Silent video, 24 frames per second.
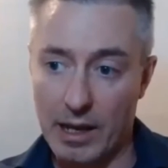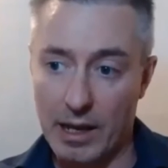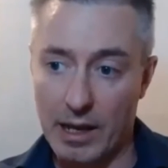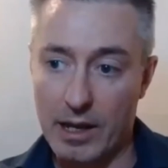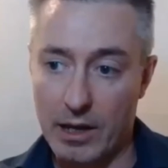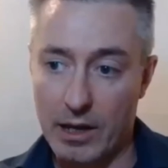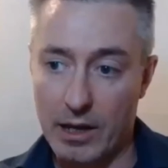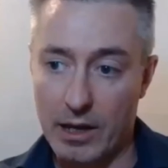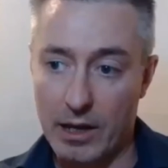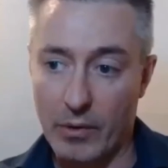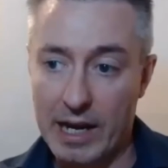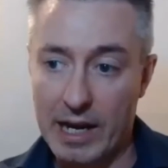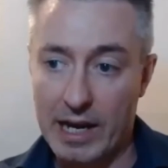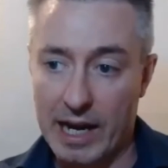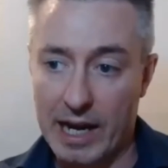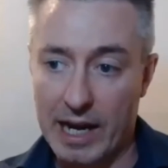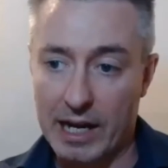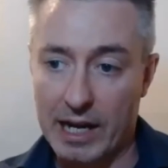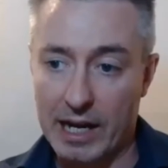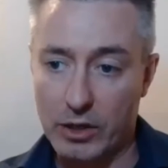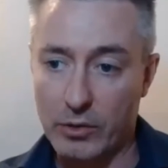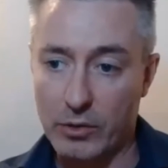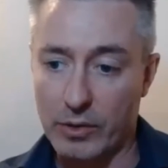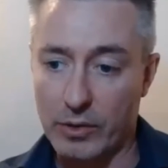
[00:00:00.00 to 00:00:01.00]

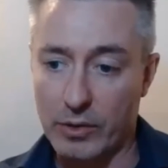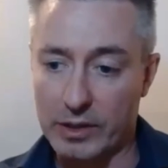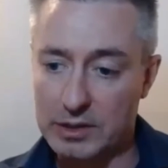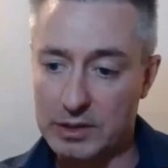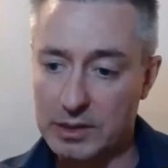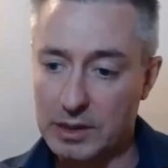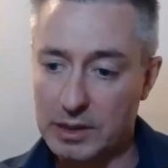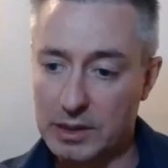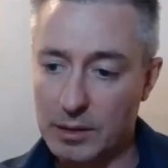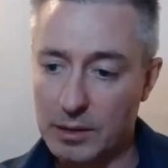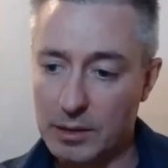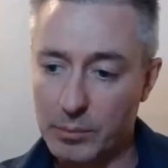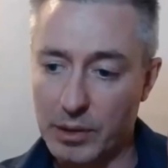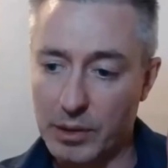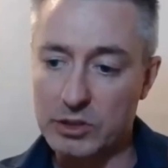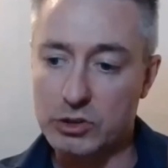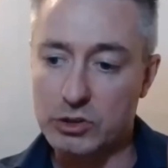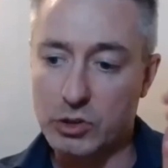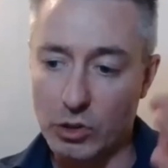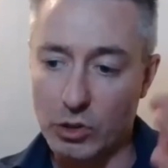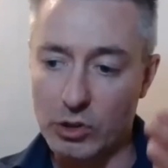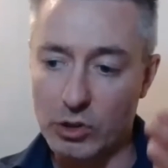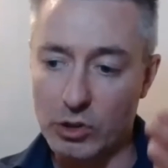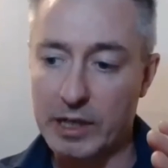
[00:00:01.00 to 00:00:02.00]
inaccurate, but
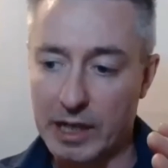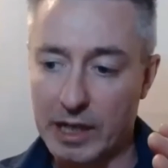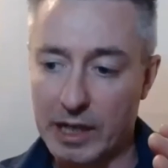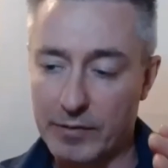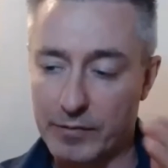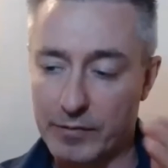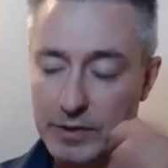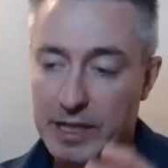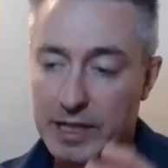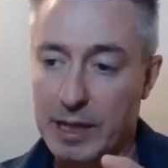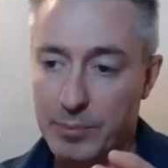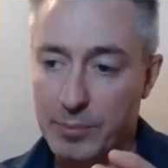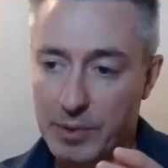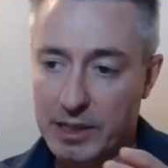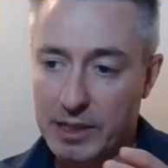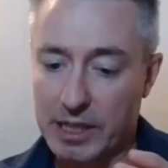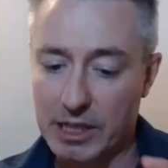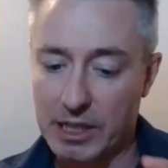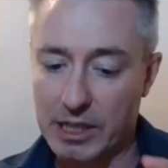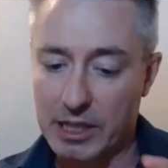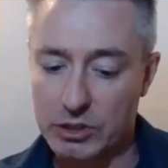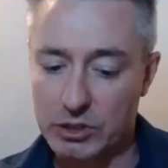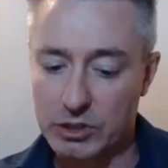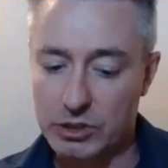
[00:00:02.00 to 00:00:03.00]
it's good enough for the
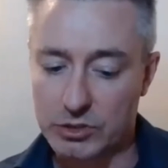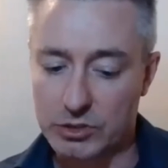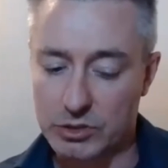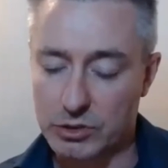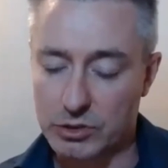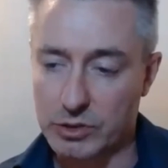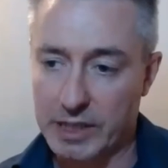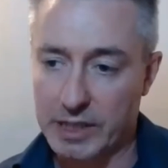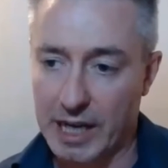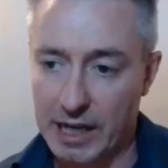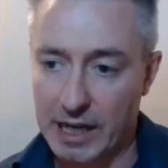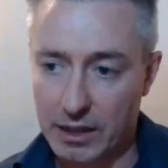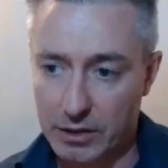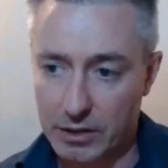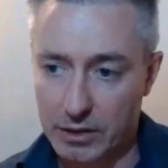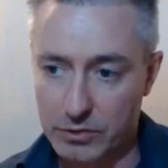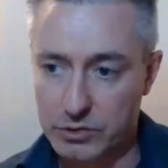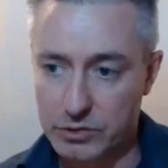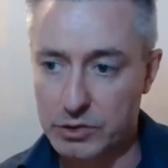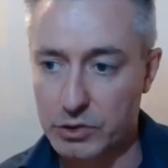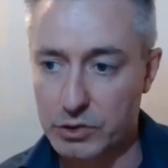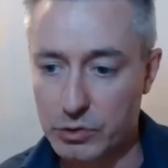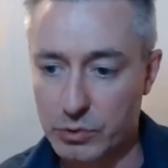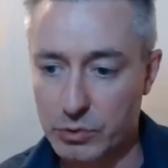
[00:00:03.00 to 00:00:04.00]
application. So the
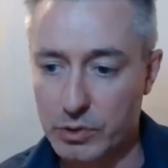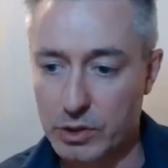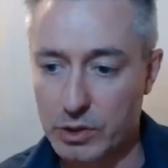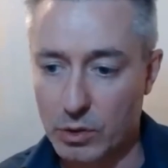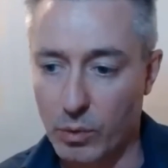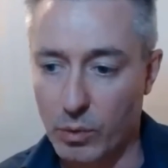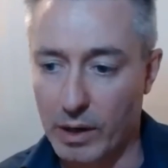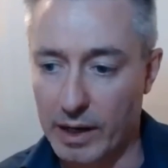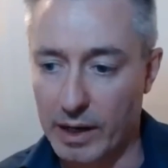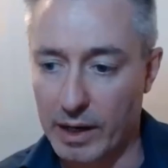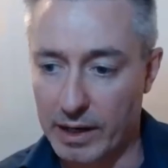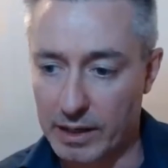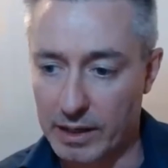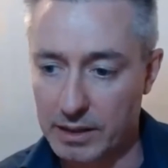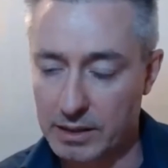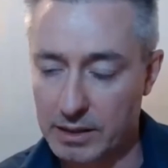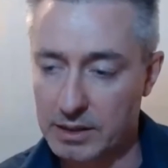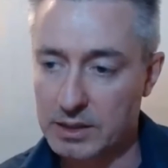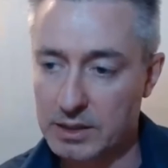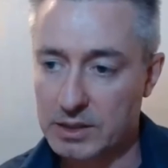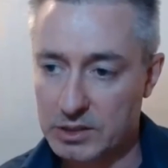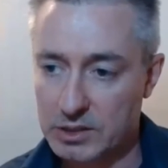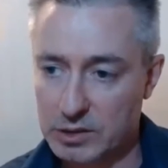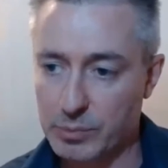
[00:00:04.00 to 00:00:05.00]
accuracy you require
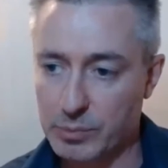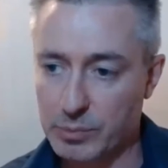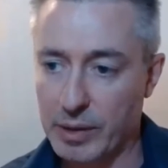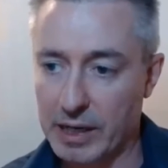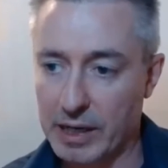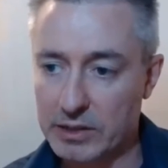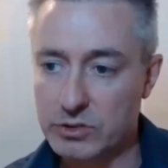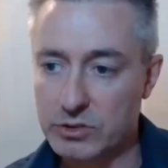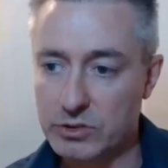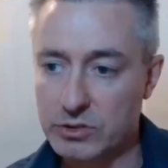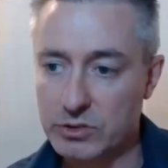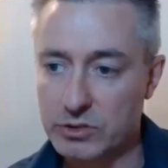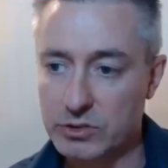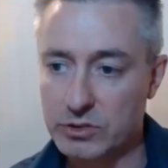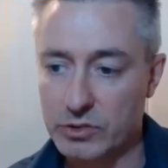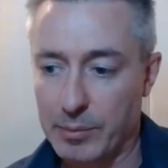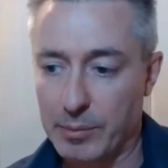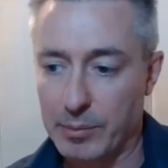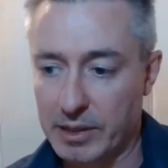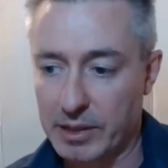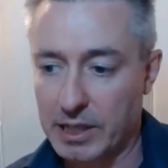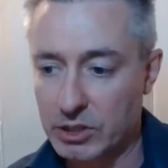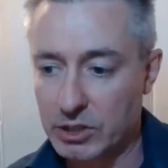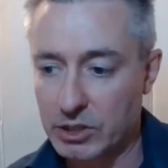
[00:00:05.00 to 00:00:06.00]
depends on the
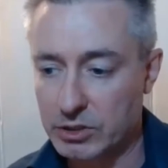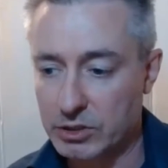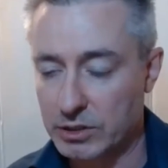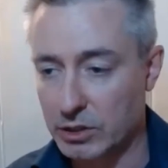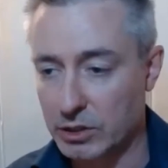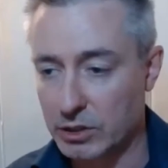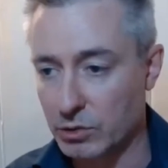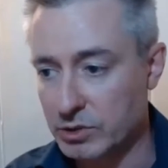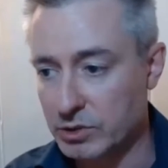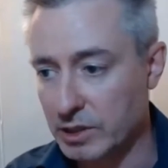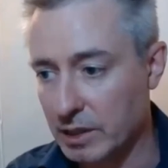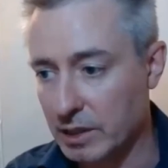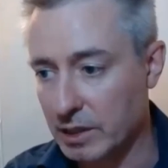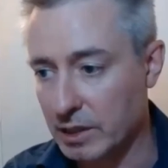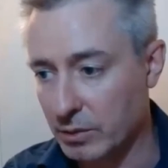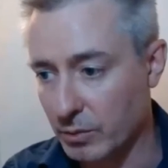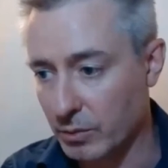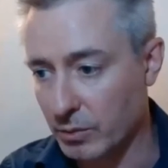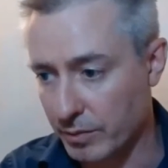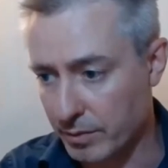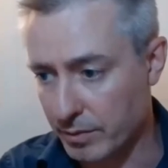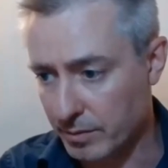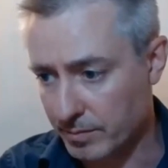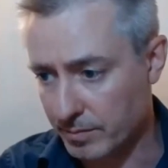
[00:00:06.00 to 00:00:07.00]
application that you're
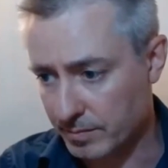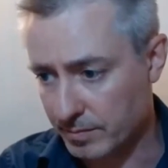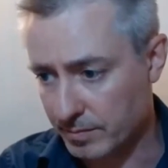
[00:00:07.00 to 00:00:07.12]
dealing with.